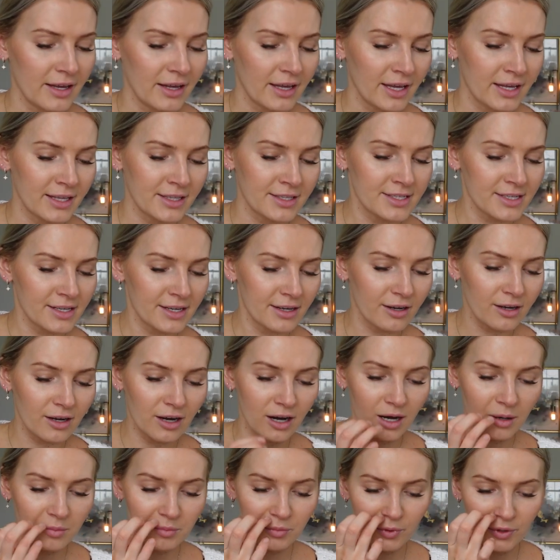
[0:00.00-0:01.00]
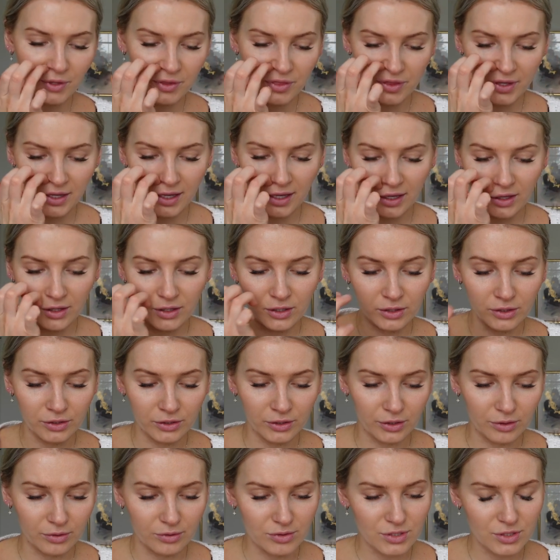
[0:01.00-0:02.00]
it didn't come with a
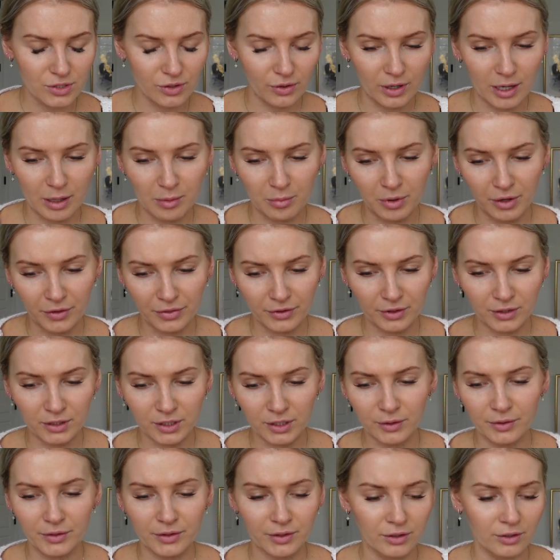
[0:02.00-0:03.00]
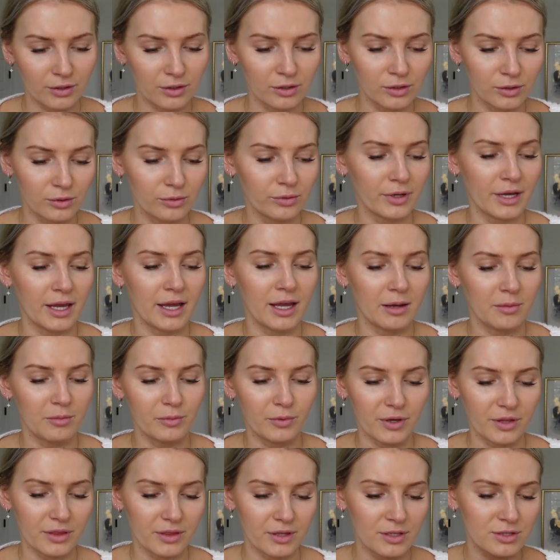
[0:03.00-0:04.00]
glue so I bought the glue and then the glue came
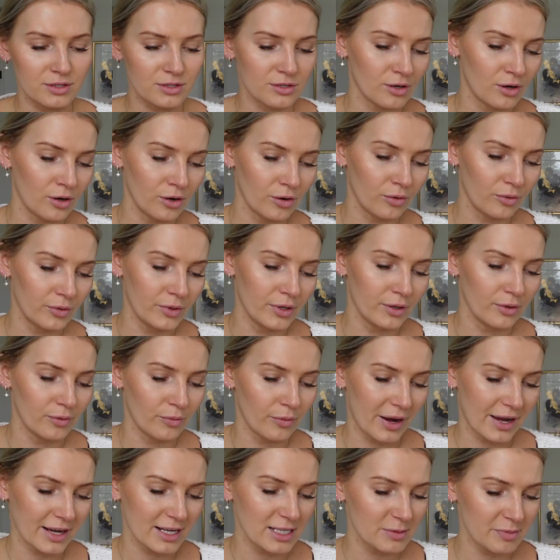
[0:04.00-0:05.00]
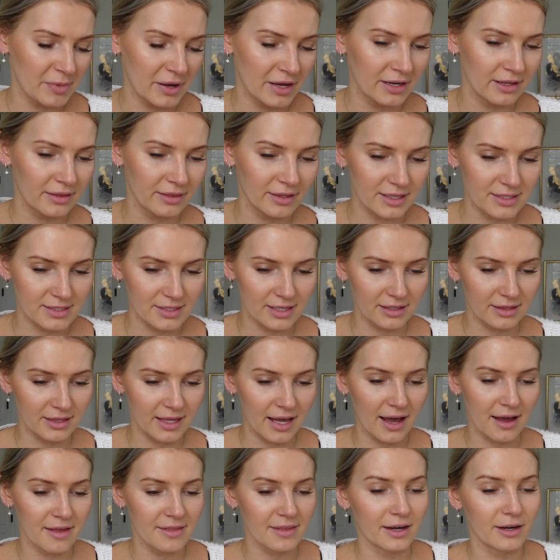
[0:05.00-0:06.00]
with its own wax pen and things like
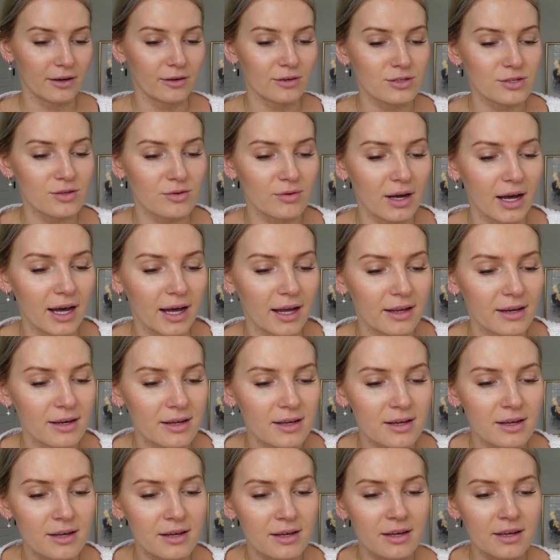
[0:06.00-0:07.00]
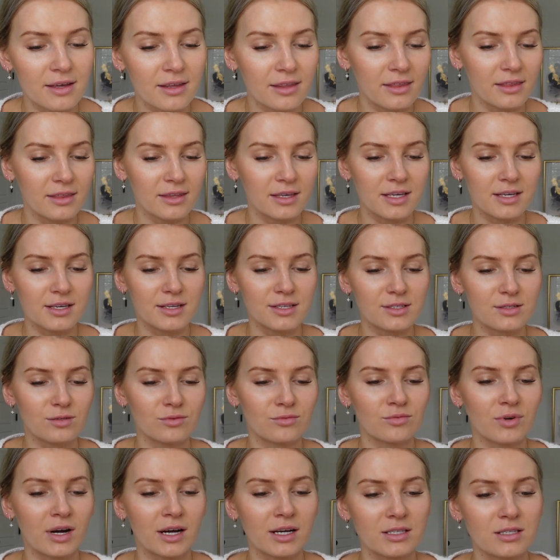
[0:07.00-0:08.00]
that and then I also got these
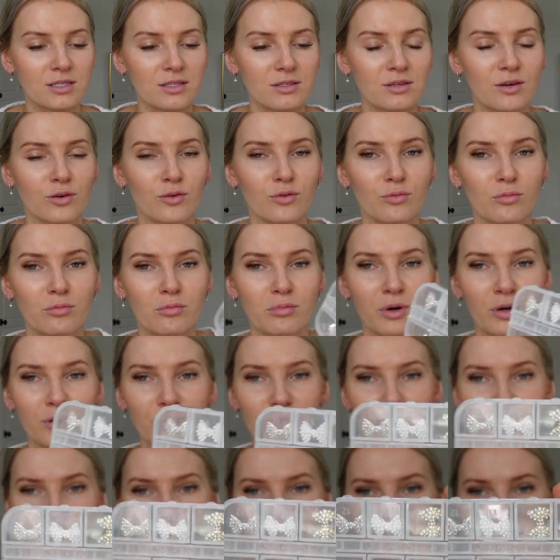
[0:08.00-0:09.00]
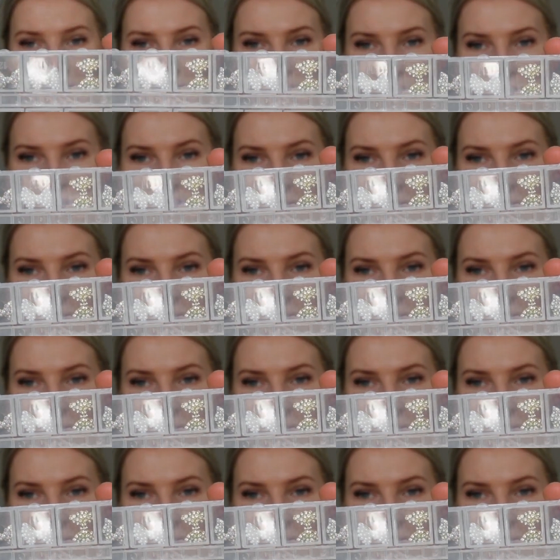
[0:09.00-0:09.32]
rhinestone bows right here